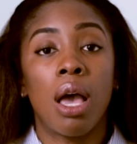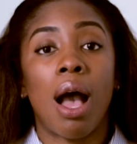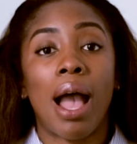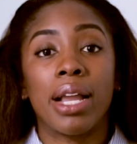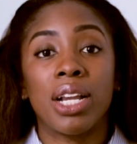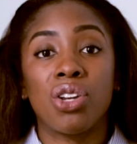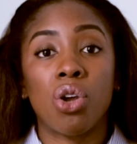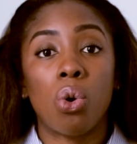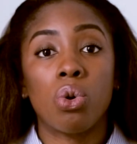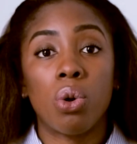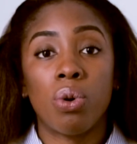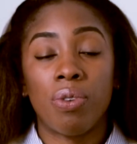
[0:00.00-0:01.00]
I
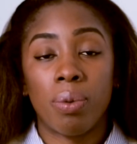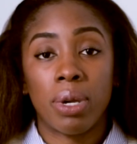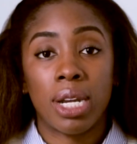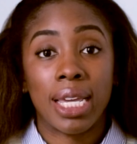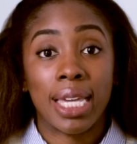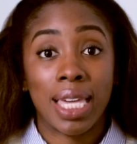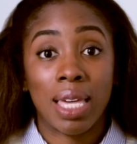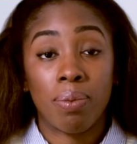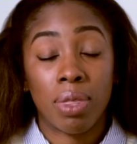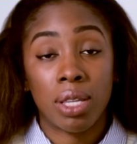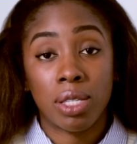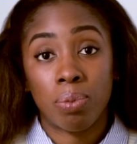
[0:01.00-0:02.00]
don't know if I'm gonna
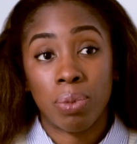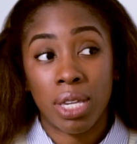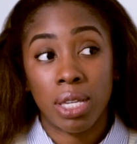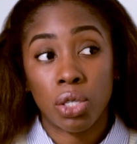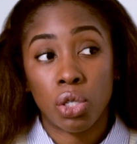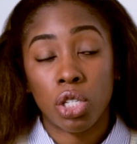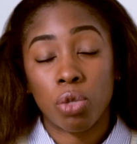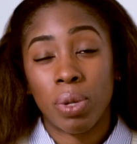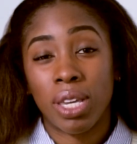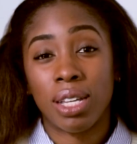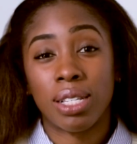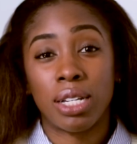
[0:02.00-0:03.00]
keep this piece just
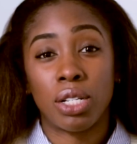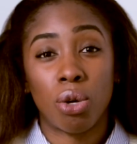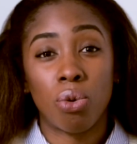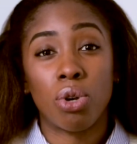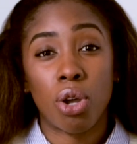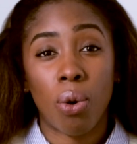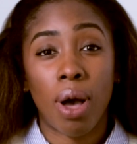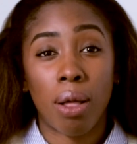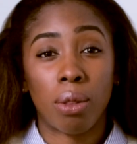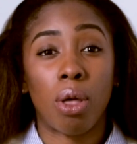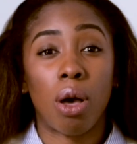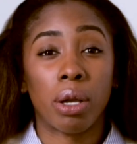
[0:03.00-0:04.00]
because I don't know how
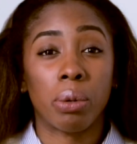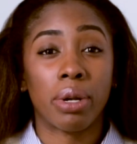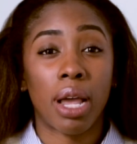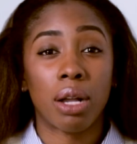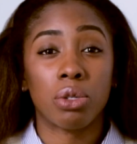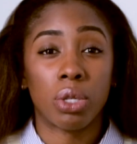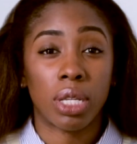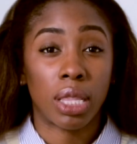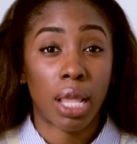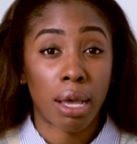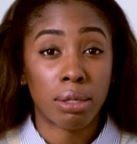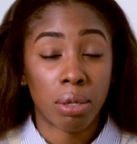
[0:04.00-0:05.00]
long it would actually
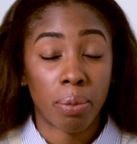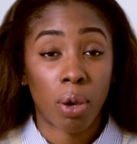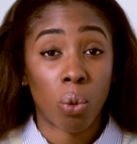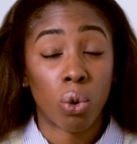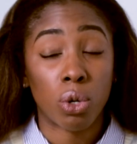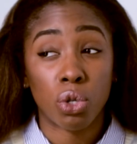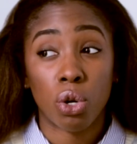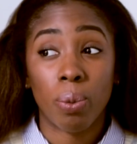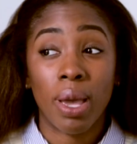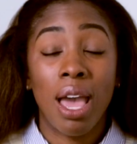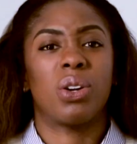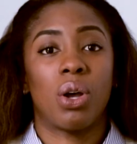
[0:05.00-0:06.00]
last in my
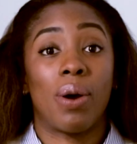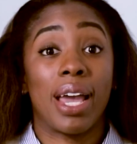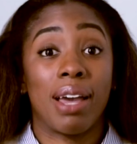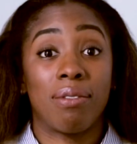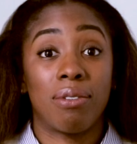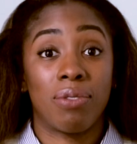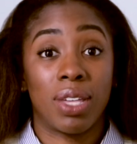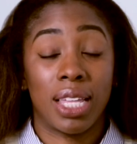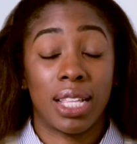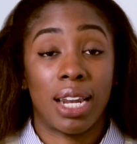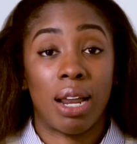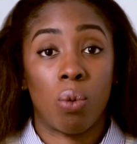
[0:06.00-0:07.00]
wardrobe. I don't know, I have a
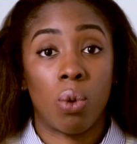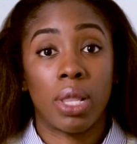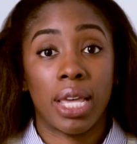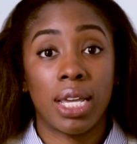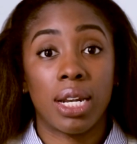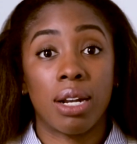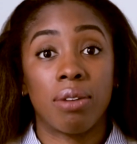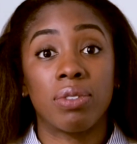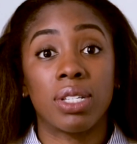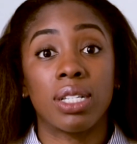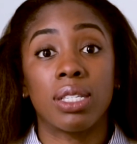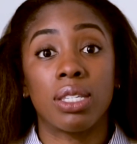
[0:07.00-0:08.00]
feeling that I won't like it enough
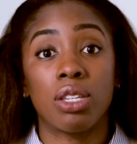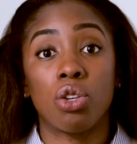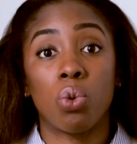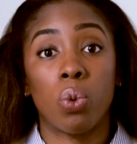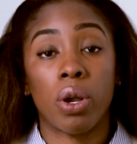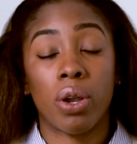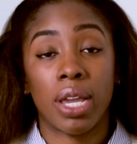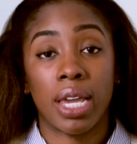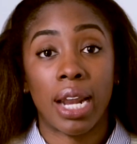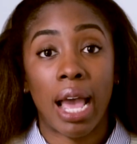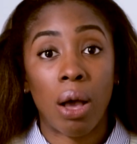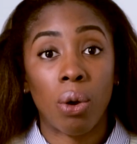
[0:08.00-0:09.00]
to continue wearing
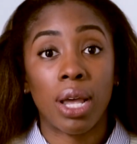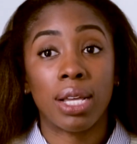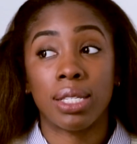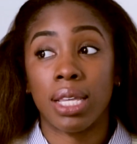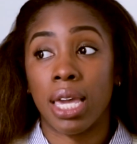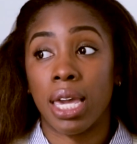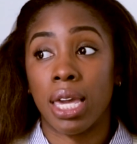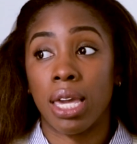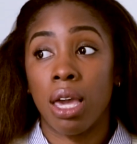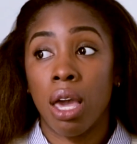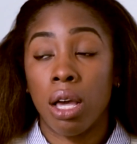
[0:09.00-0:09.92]
it out as a